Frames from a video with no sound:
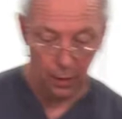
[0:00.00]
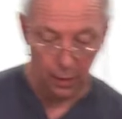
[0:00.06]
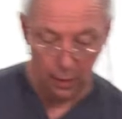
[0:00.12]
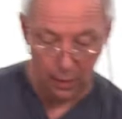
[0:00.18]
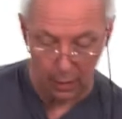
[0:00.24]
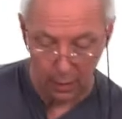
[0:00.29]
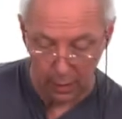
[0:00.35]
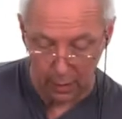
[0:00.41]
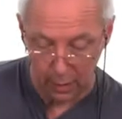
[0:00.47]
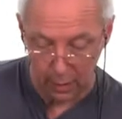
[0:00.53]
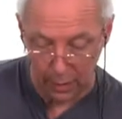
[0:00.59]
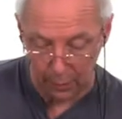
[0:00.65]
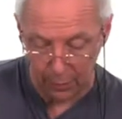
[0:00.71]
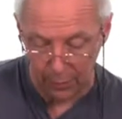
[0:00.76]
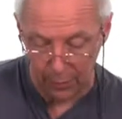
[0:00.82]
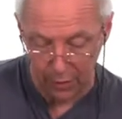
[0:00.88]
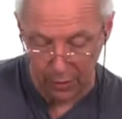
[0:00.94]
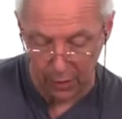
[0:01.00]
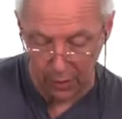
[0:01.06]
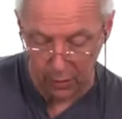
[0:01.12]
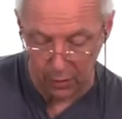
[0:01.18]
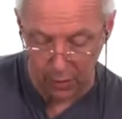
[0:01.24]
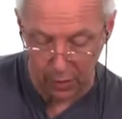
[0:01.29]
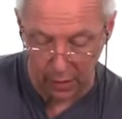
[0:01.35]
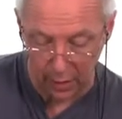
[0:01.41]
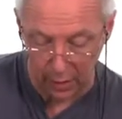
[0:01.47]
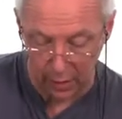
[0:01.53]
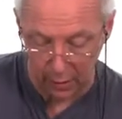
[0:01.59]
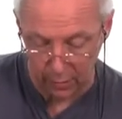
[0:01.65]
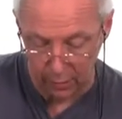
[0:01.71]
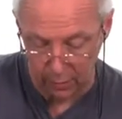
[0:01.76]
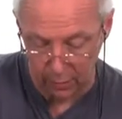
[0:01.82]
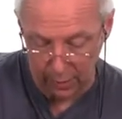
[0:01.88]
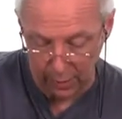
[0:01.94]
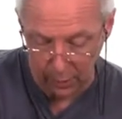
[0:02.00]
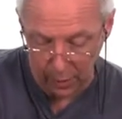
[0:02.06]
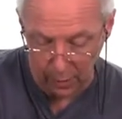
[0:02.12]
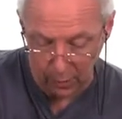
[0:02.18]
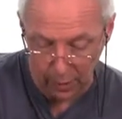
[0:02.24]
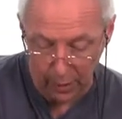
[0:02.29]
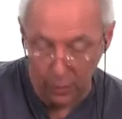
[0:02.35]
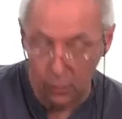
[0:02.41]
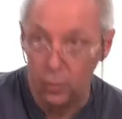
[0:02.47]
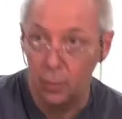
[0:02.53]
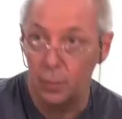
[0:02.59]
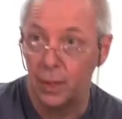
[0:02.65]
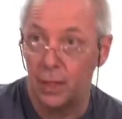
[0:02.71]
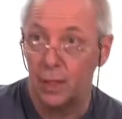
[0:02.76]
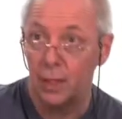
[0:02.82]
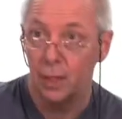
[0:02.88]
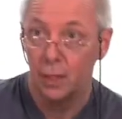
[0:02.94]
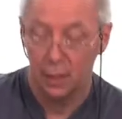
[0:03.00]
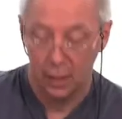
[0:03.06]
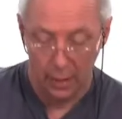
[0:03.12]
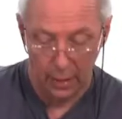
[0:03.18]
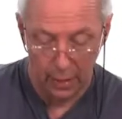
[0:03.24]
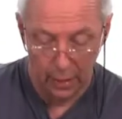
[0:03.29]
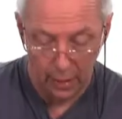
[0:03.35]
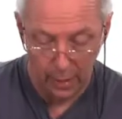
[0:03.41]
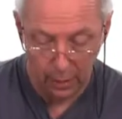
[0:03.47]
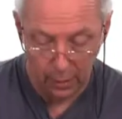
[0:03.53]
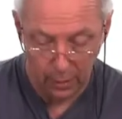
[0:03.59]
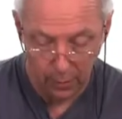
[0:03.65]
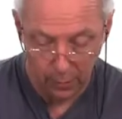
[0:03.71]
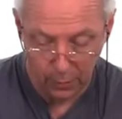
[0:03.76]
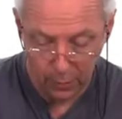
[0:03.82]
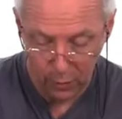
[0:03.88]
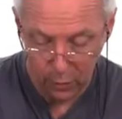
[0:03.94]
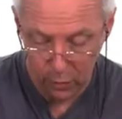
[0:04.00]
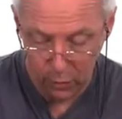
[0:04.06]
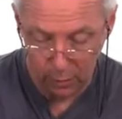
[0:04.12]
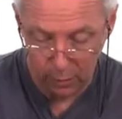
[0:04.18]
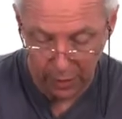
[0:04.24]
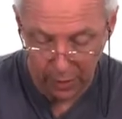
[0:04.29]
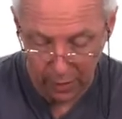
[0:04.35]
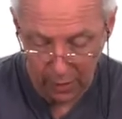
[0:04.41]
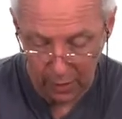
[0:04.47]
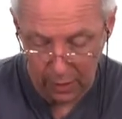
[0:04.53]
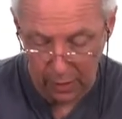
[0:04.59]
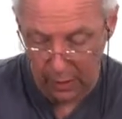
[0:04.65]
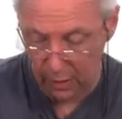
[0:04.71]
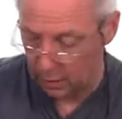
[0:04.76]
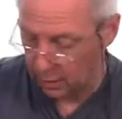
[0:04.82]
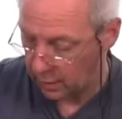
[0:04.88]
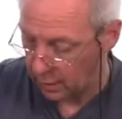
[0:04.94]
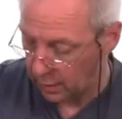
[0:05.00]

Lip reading: a couple of the sections there, so that way around it will be a little short piece there,